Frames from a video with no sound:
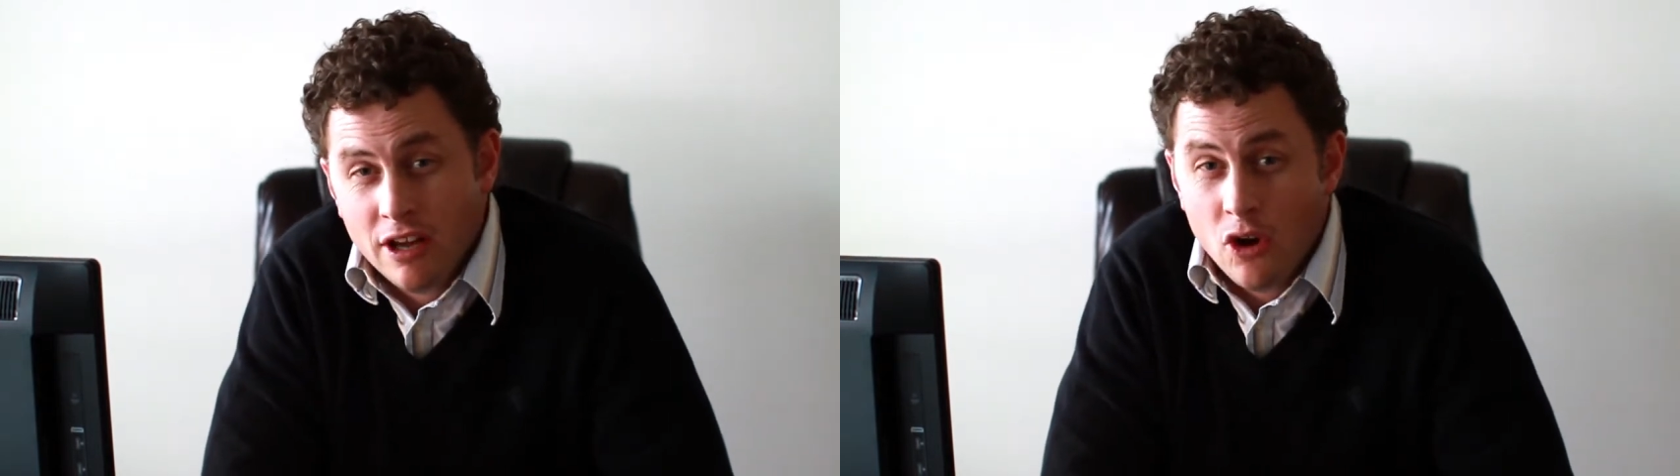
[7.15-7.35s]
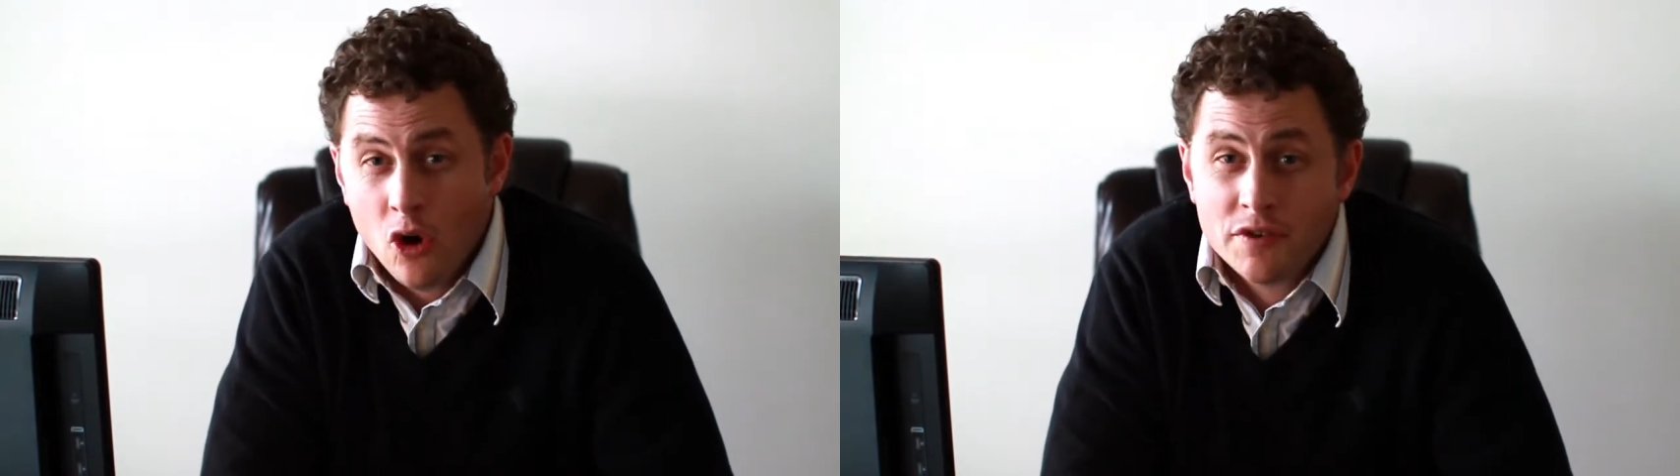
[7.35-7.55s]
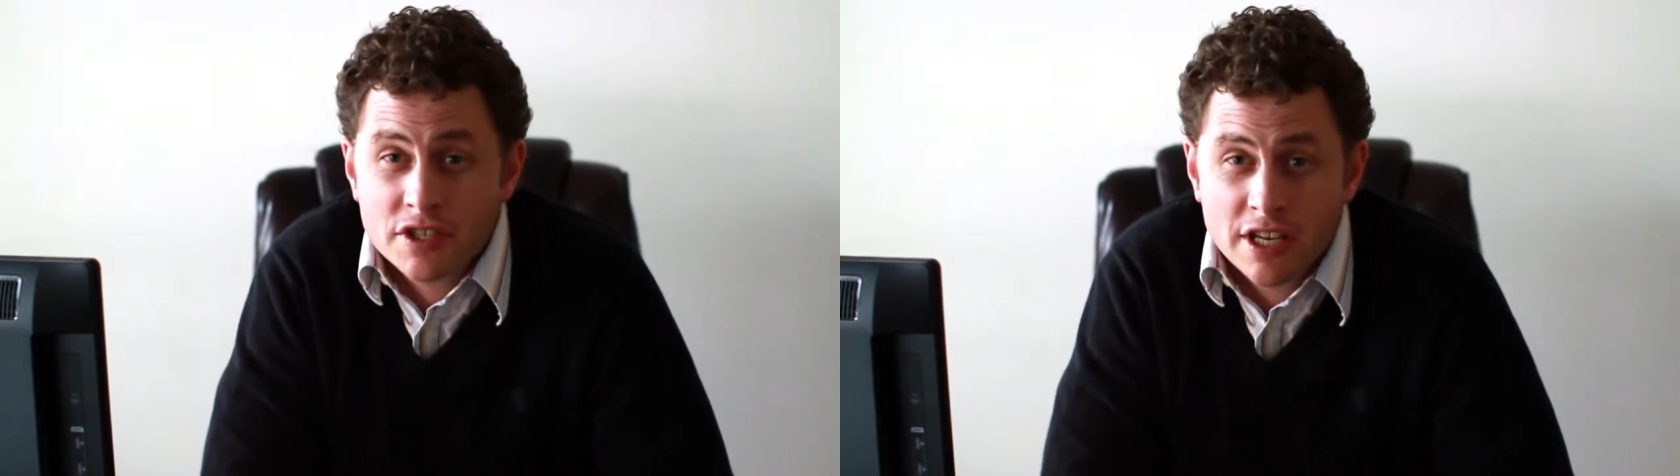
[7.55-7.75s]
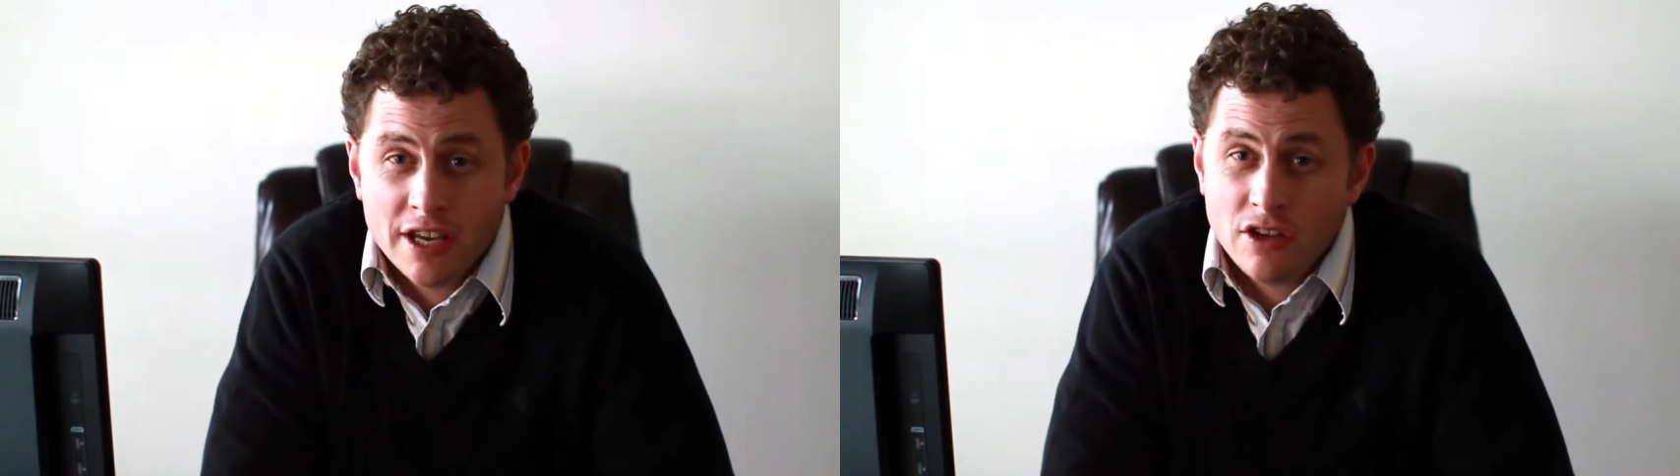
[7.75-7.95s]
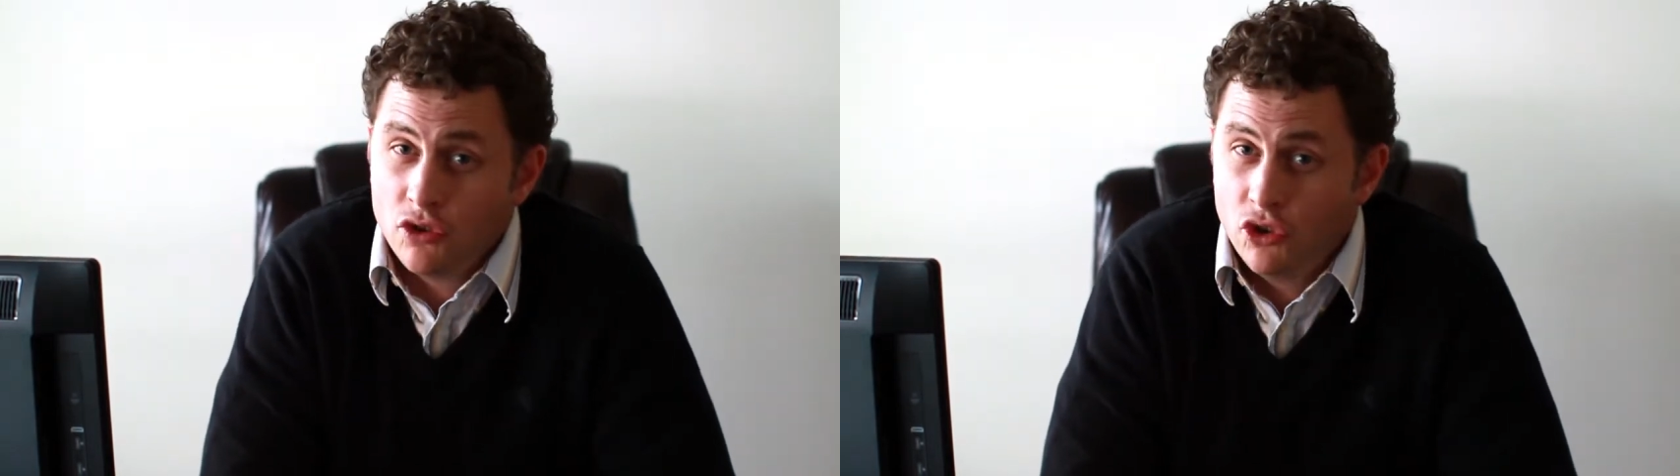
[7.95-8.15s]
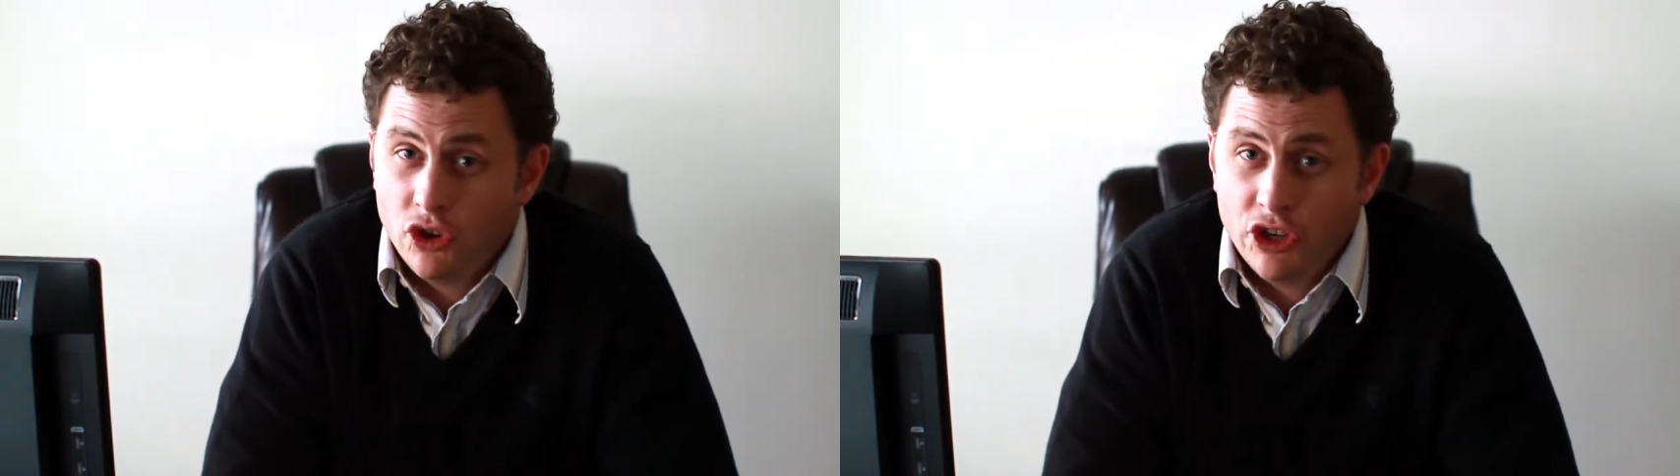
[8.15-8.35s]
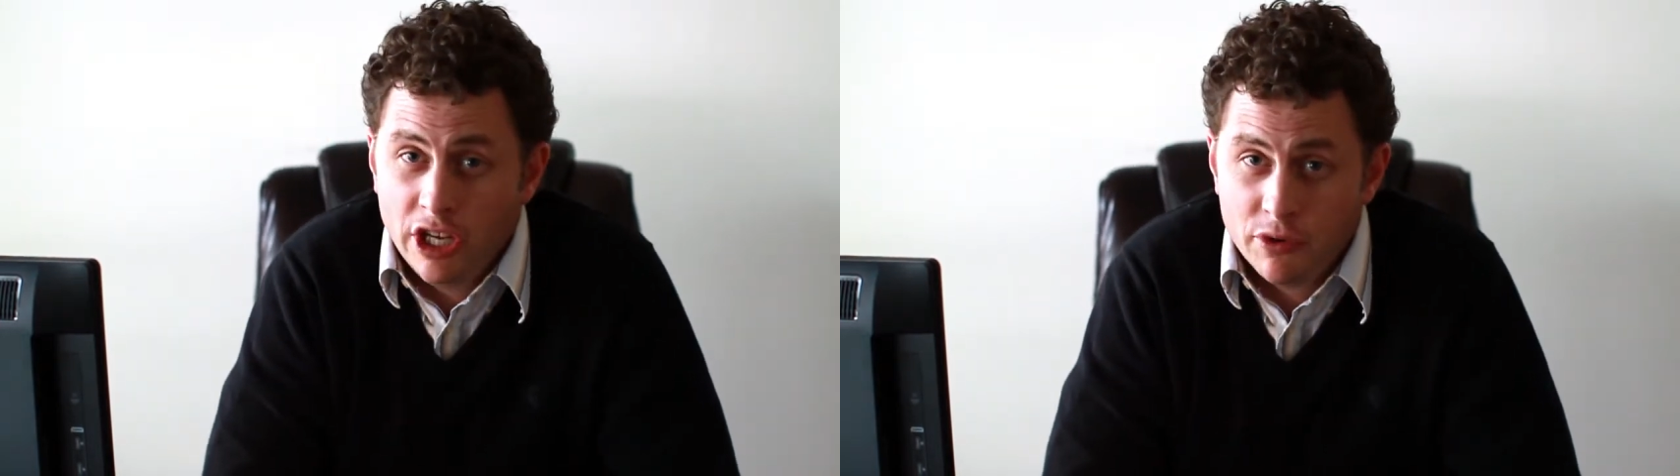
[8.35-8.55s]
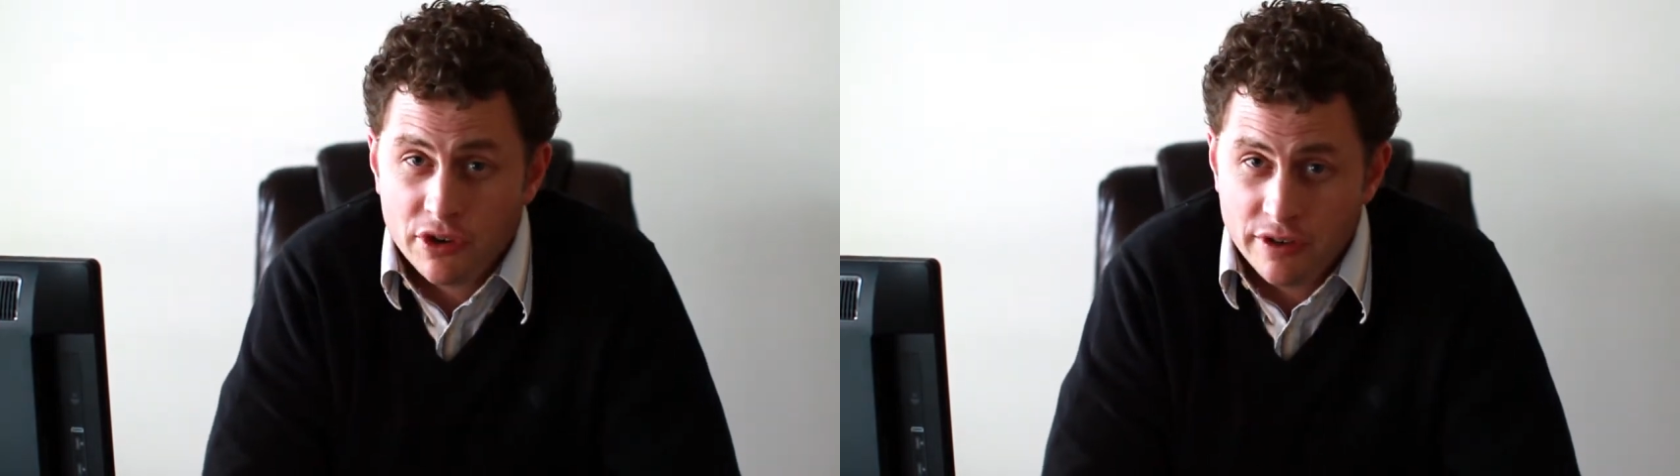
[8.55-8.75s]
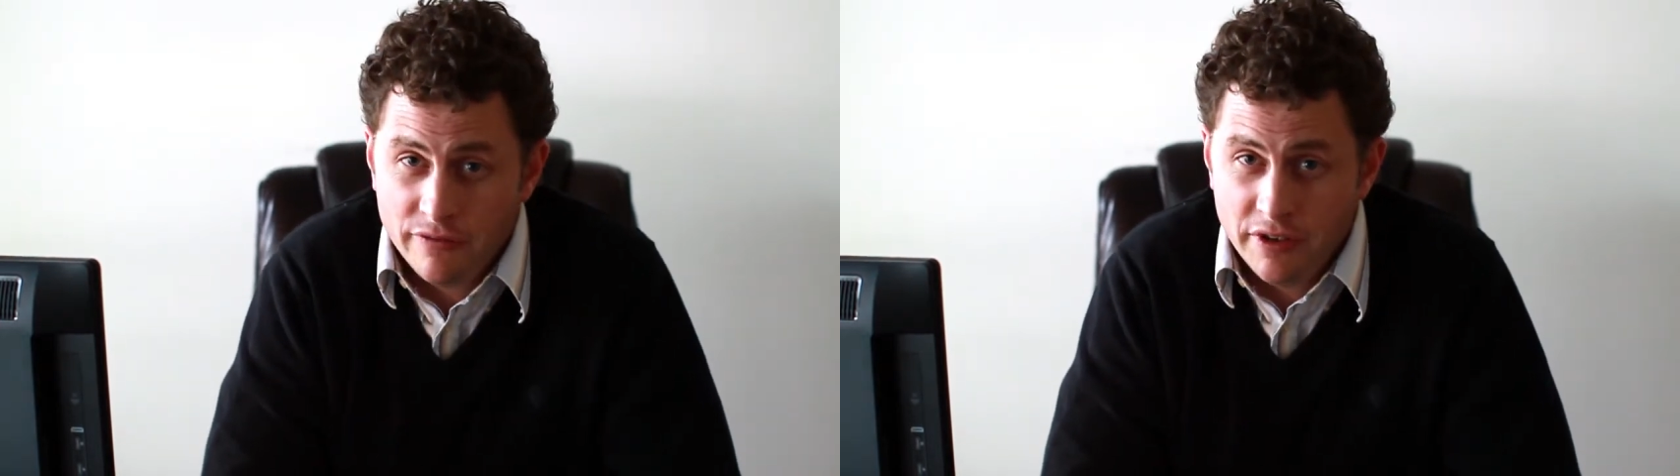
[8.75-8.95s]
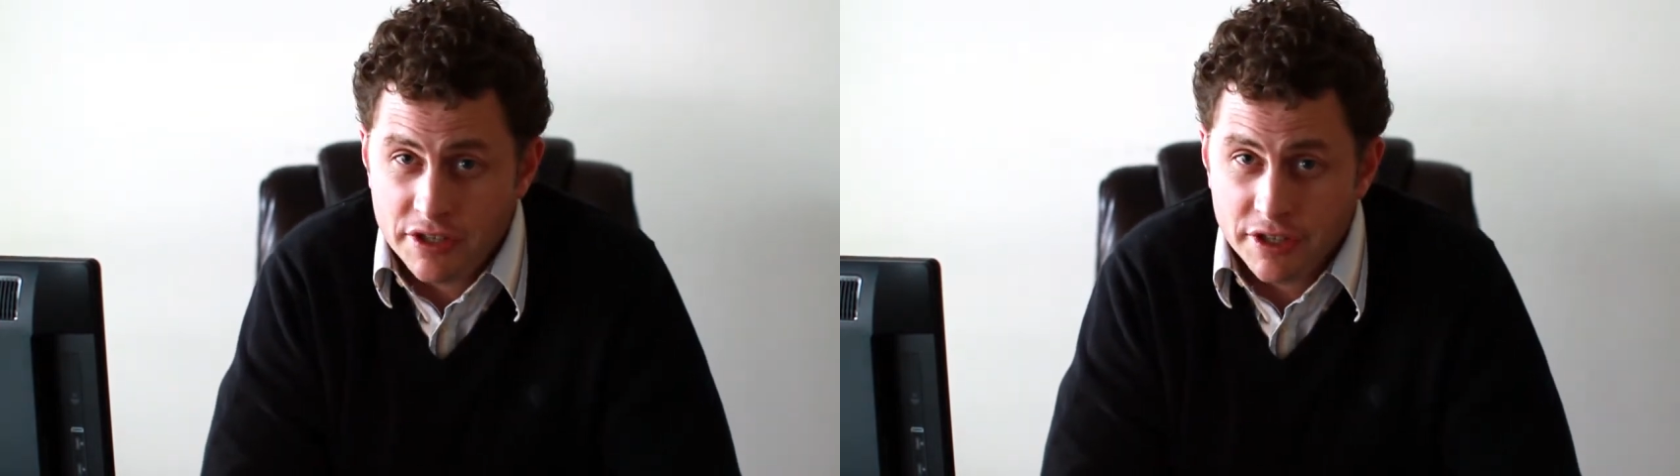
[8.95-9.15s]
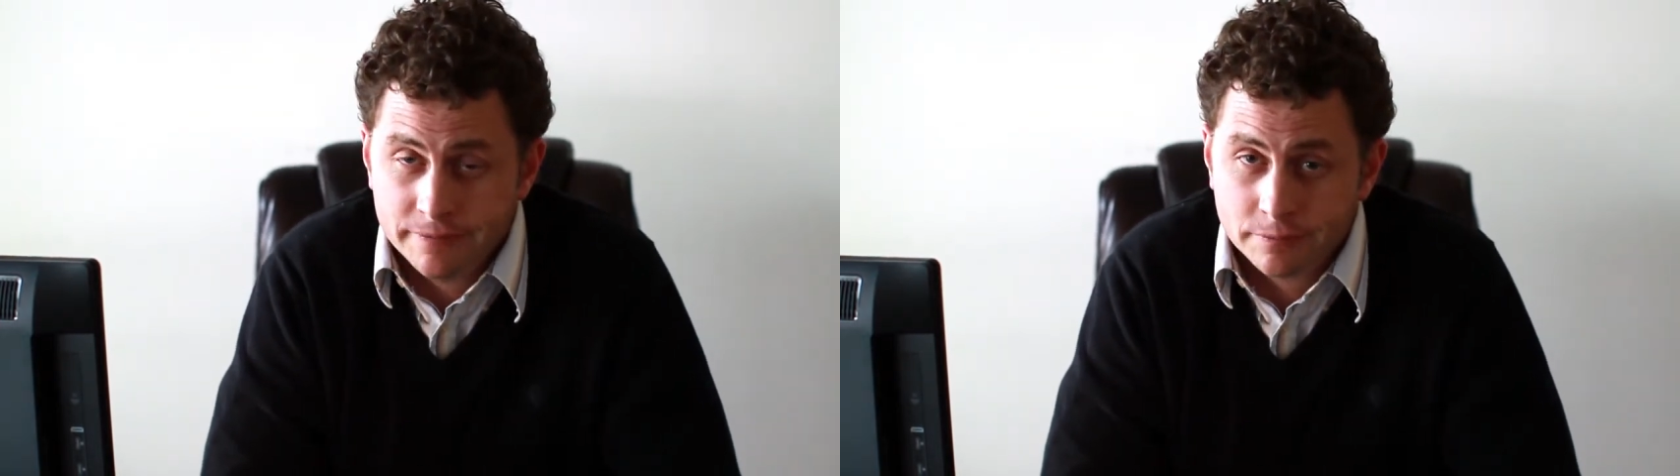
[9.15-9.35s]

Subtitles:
overstaying your non-immigrant visa.